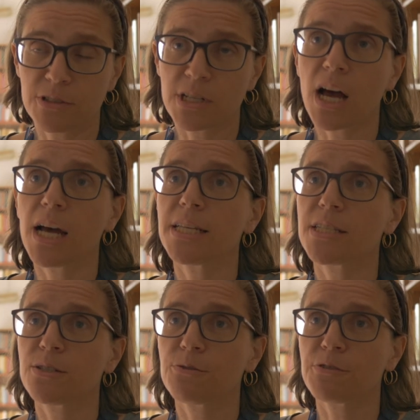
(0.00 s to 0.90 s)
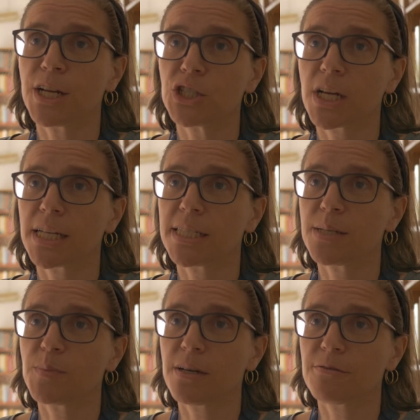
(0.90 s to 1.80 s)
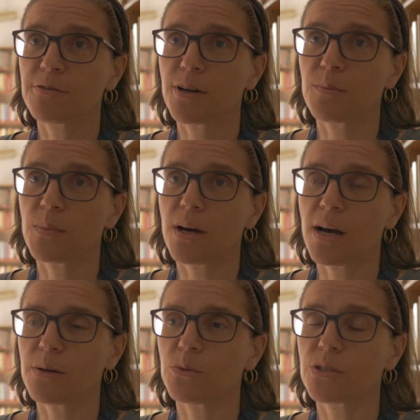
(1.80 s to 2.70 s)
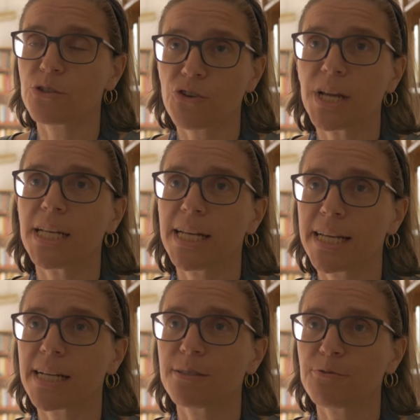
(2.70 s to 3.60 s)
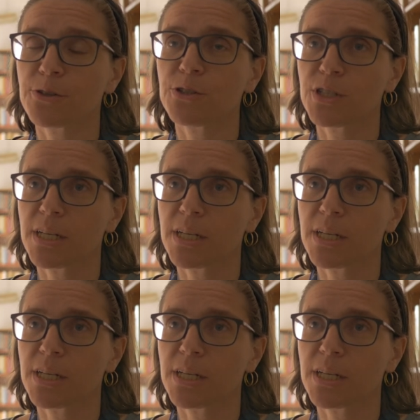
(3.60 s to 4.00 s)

ties to French academia from I was trained in Italy first,